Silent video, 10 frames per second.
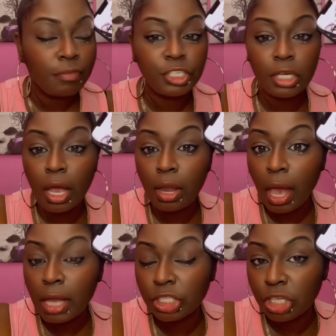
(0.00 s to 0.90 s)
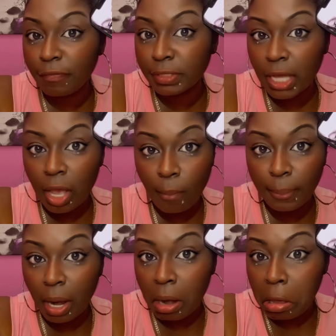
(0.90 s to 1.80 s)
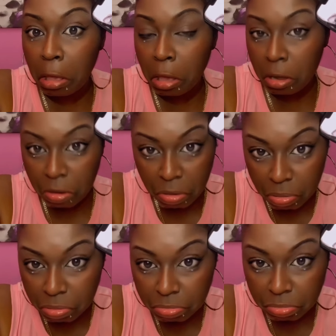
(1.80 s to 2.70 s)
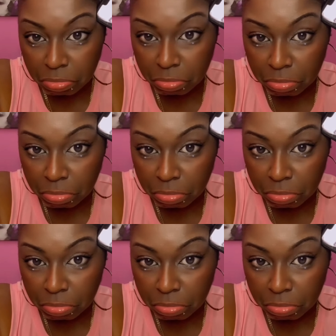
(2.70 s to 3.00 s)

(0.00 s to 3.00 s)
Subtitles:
If she not a hat, she have to tie up her head.